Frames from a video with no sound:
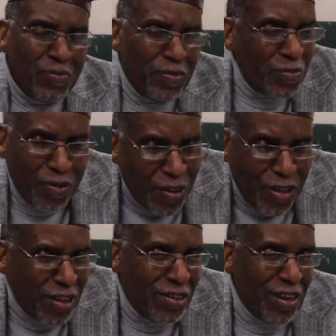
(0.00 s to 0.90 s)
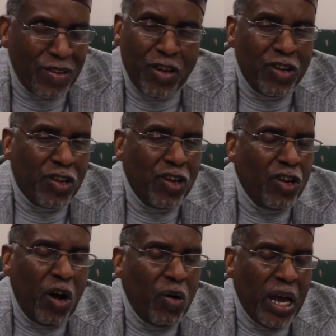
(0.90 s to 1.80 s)
Brother, you
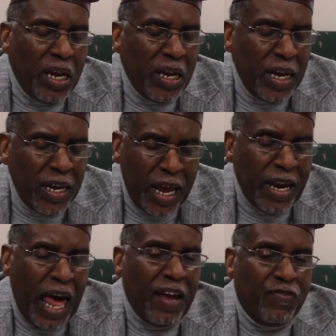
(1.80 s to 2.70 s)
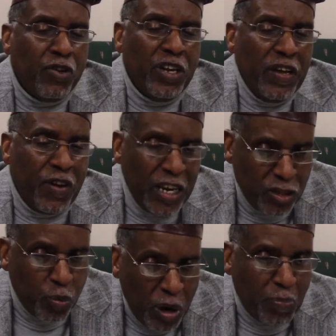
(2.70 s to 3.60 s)
know, in life, you need at
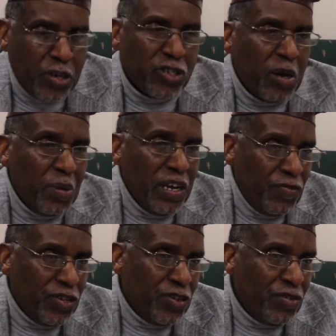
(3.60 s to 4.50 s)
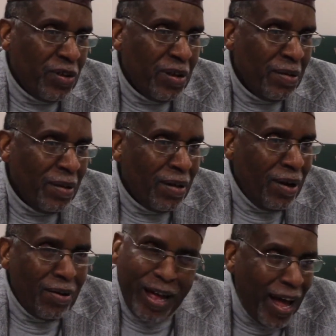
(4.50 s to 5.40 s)
least one person to believe in you.
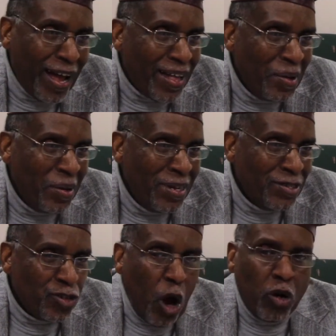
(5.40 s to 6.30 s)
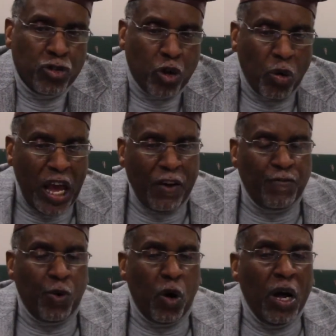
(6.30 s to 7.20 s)
Mm-hmm. Okay? So
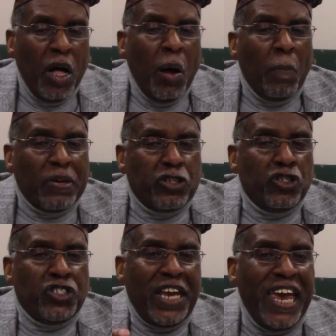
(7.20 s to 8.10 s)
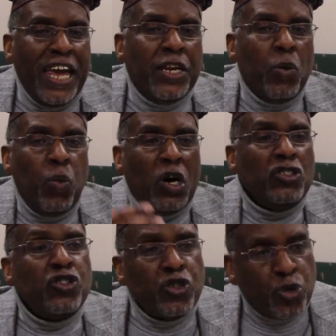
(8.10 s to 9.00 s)
therefore, but you see in the one
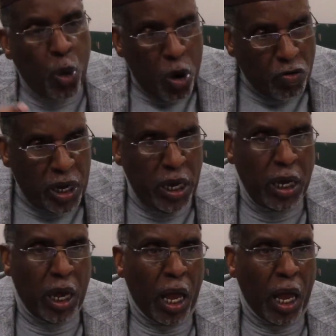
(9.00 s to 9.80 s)
story,